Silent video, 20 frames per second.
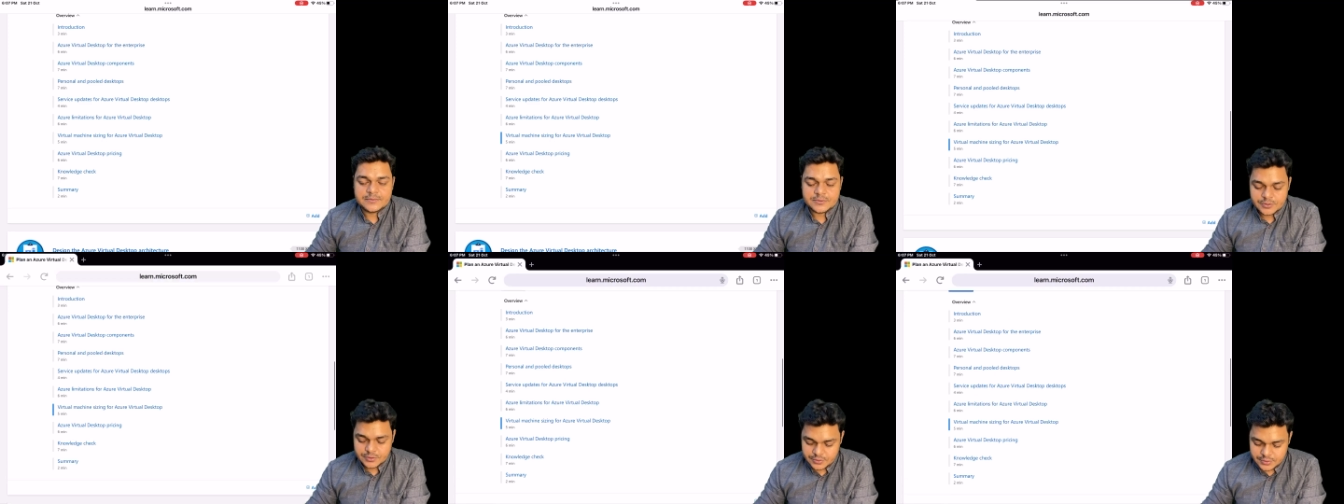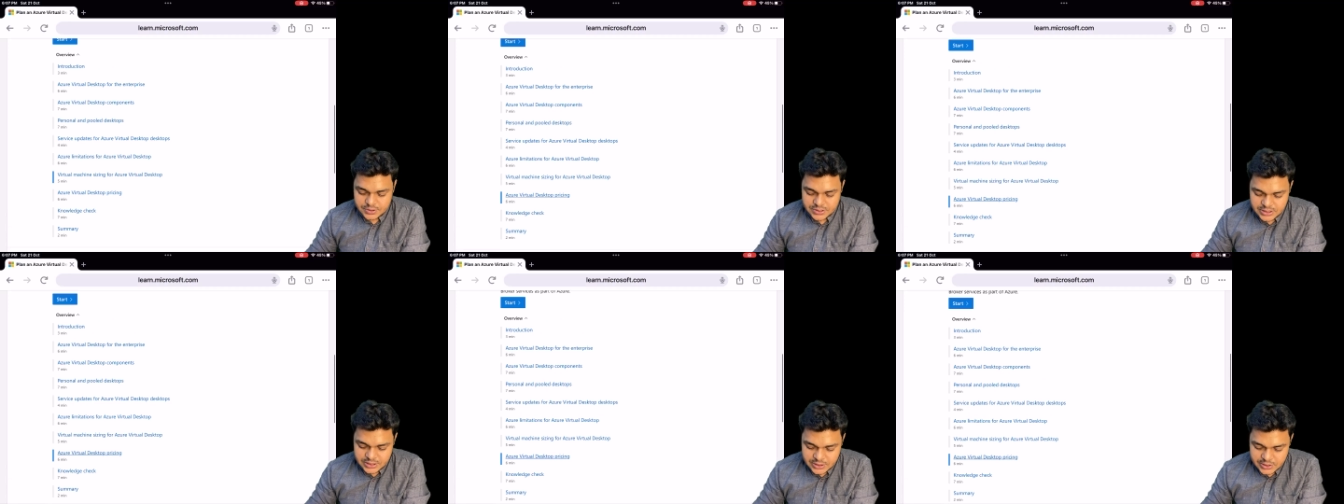So
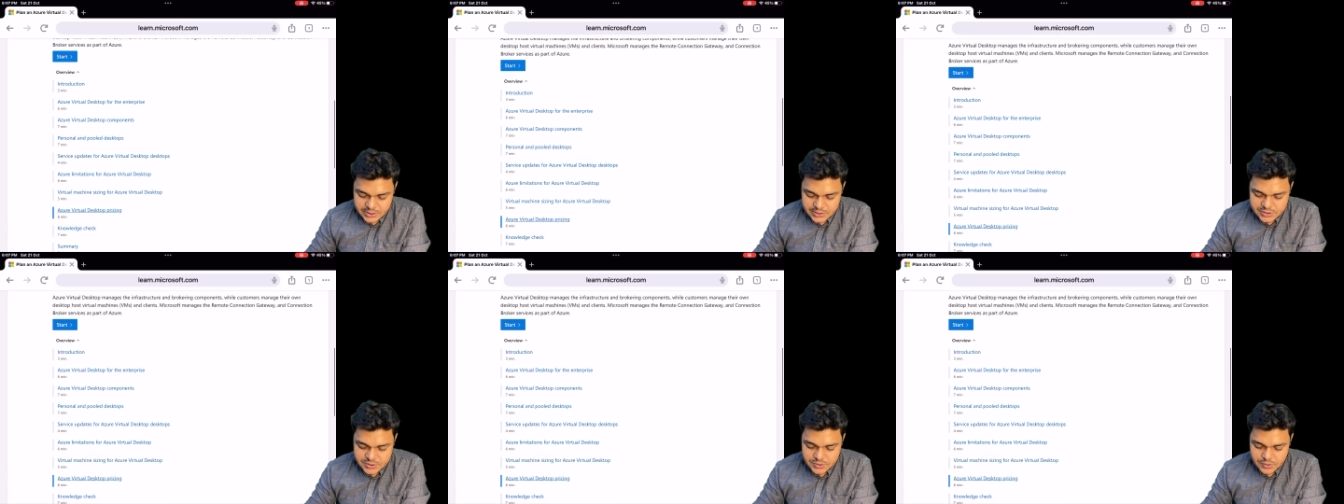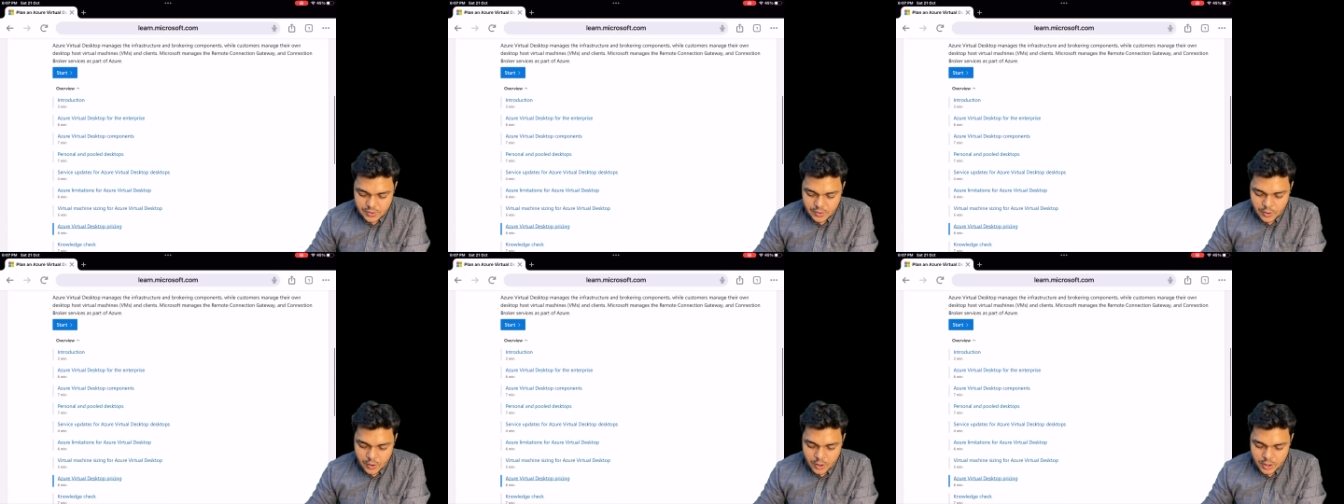these
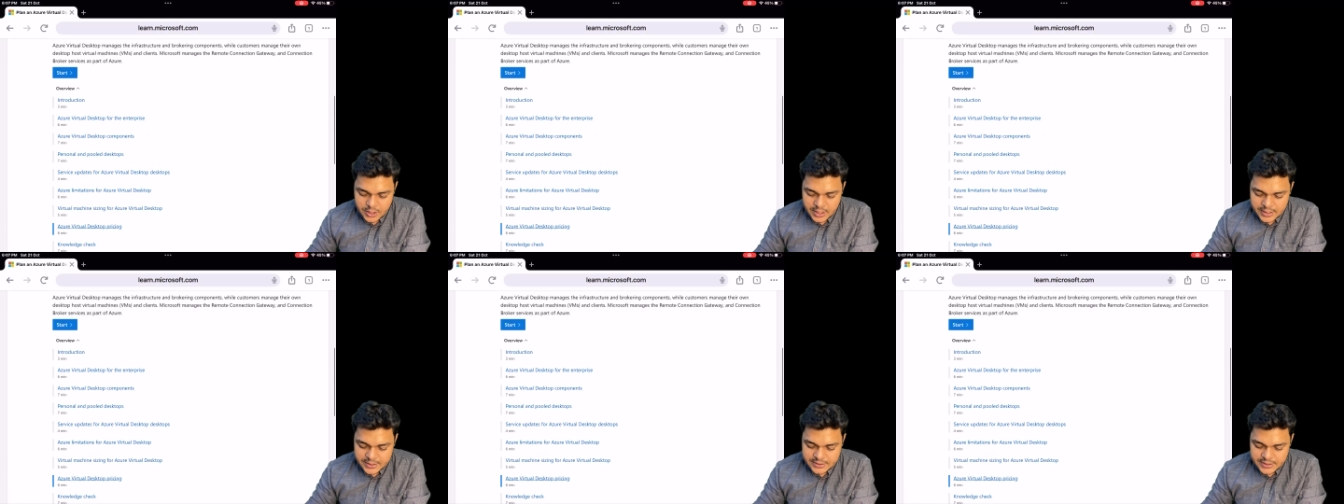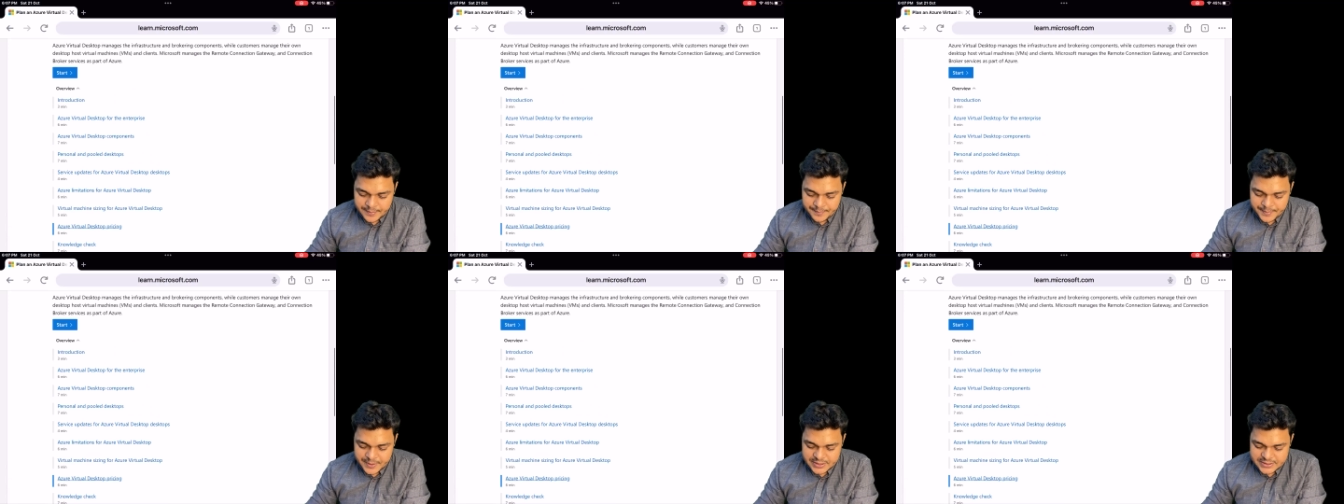all are
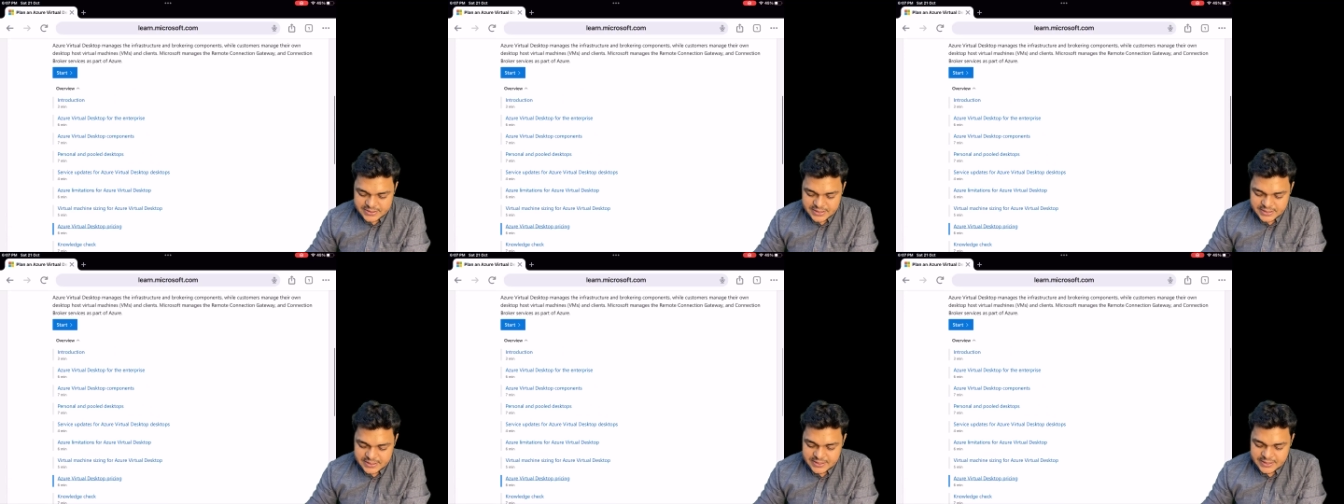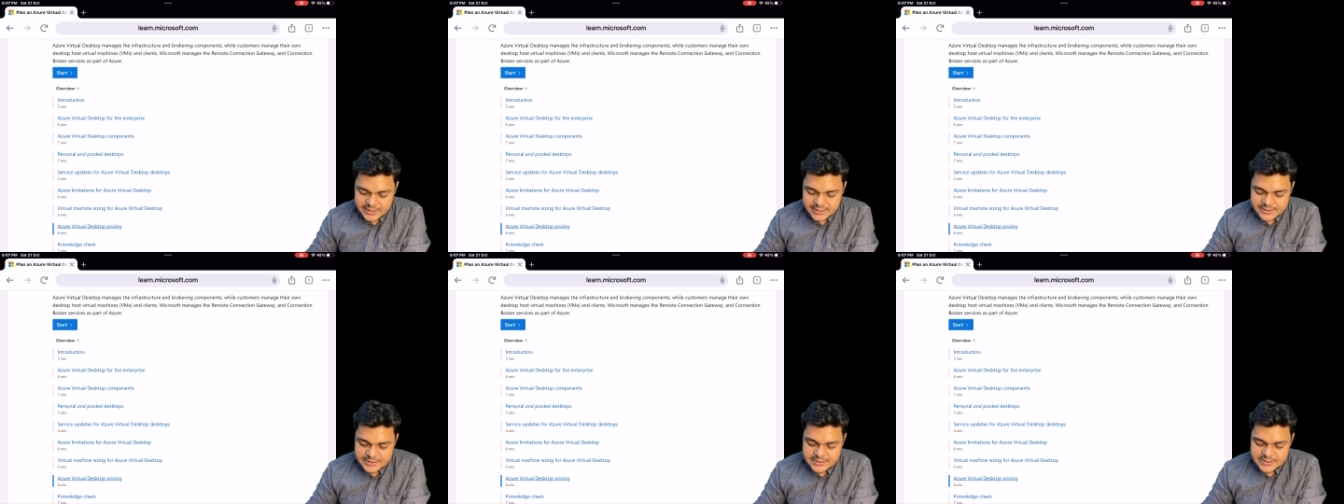the basic
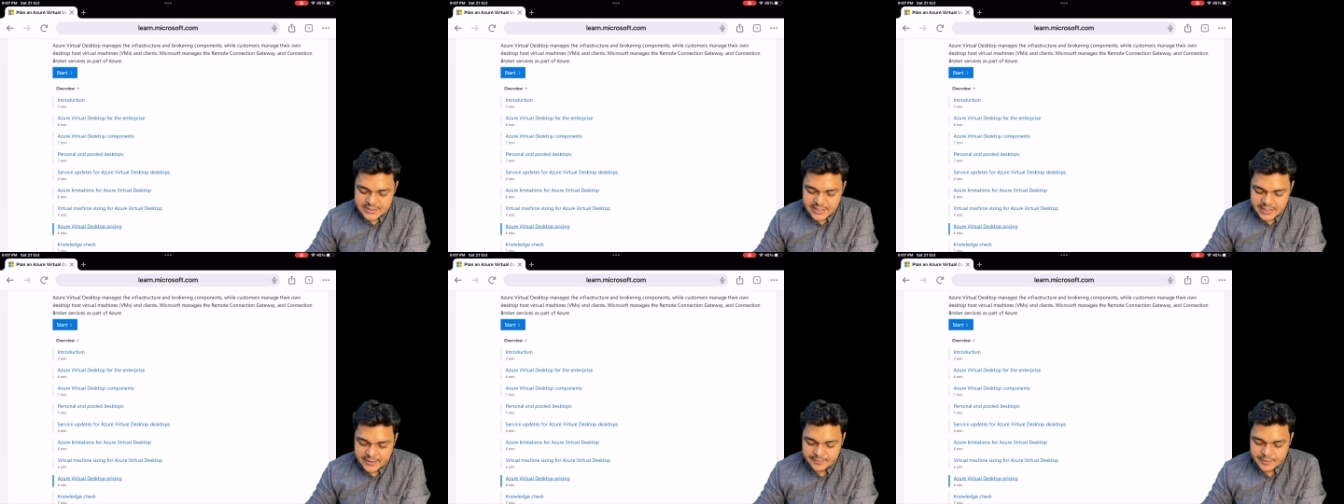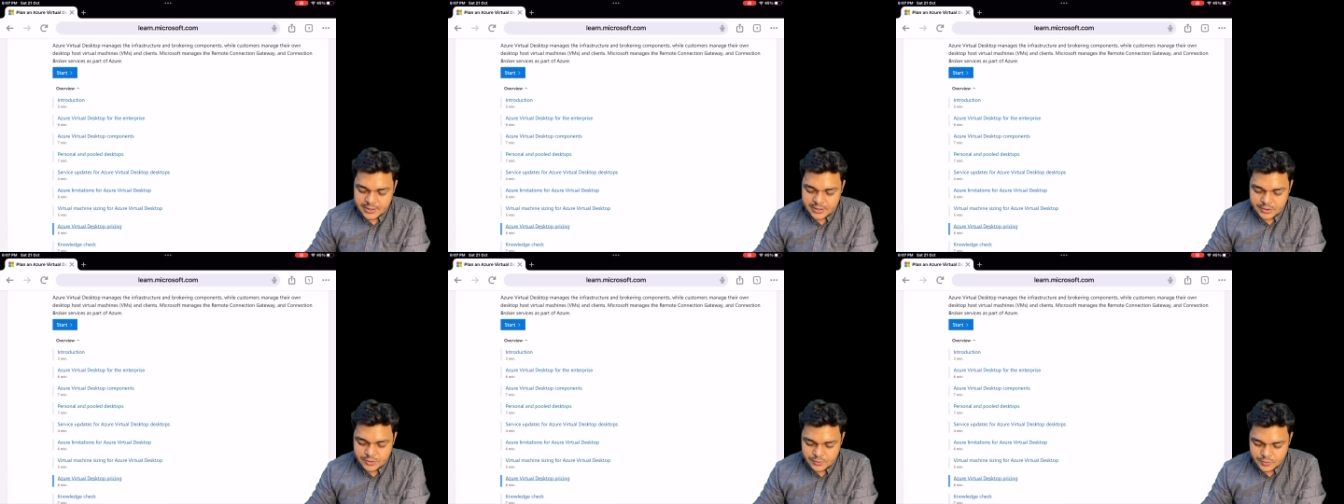things that we
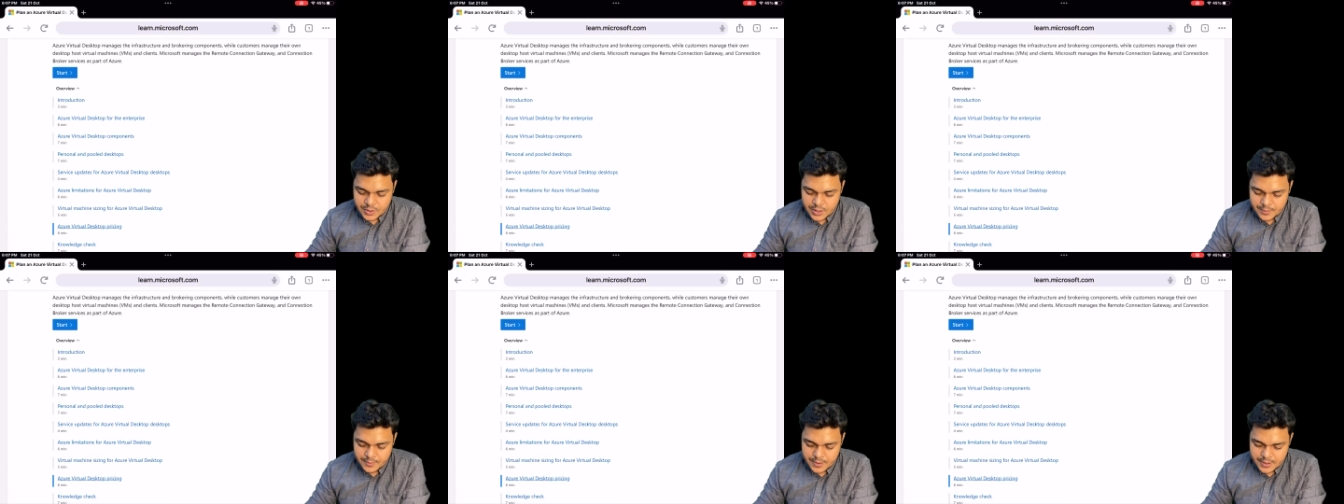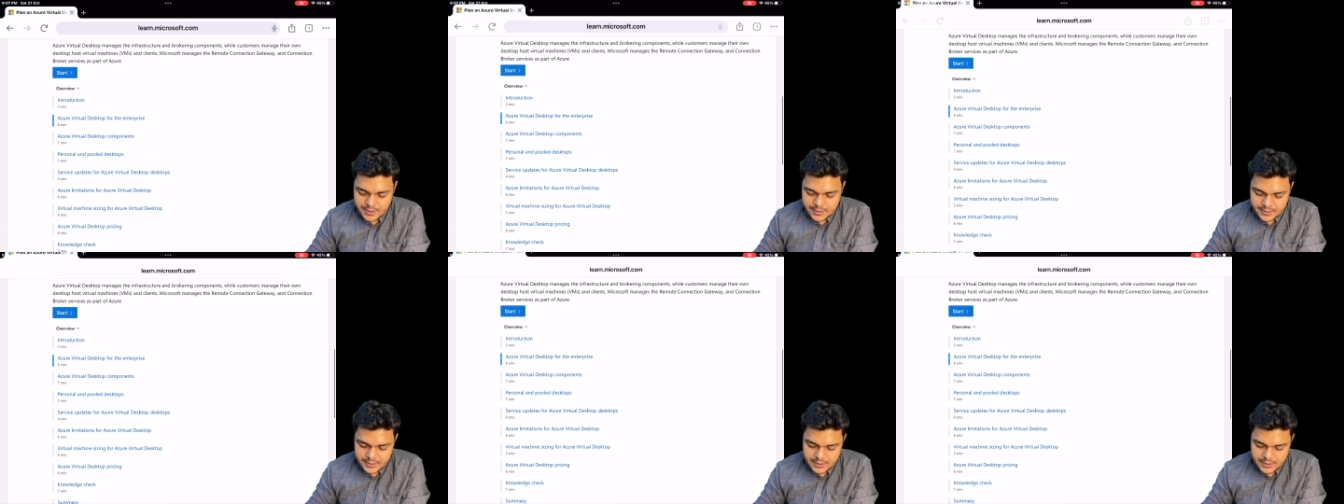need to cover.